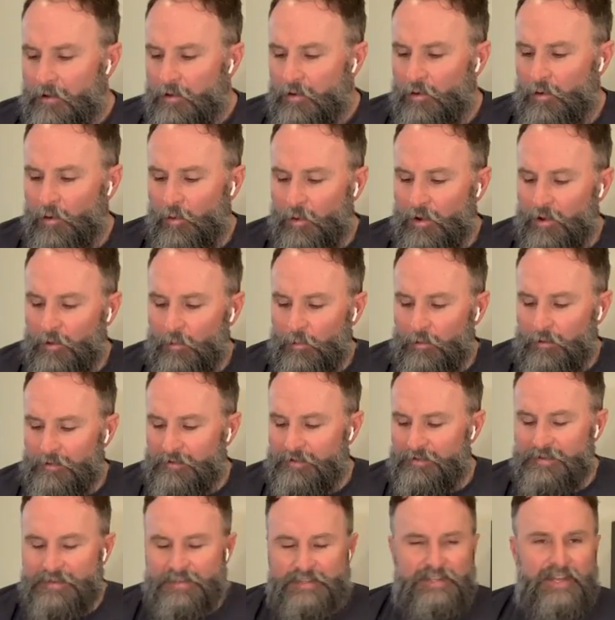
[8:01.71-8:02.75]
Cool. Well,
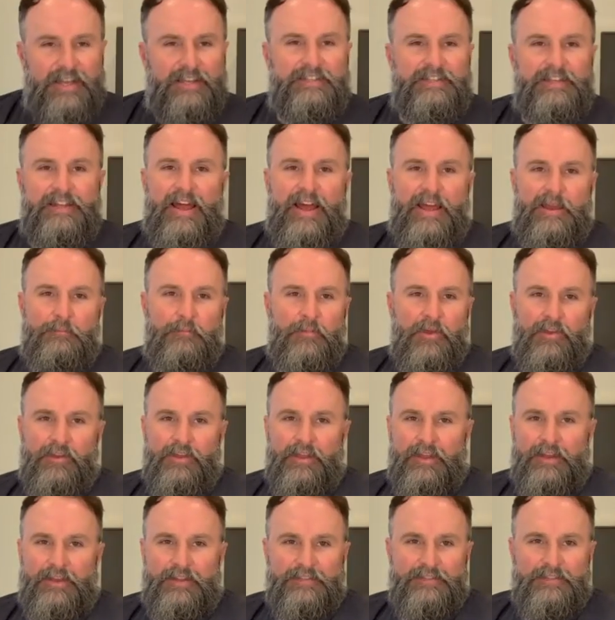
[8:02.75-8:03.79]
sixty nine
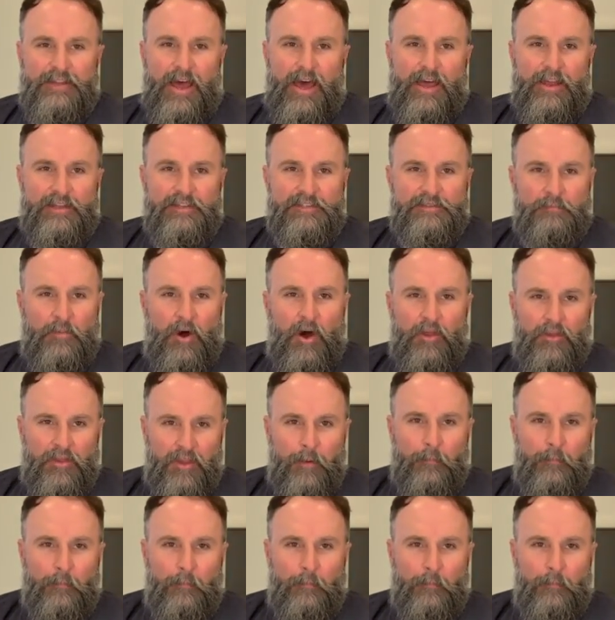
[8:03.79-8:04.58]
million is not a small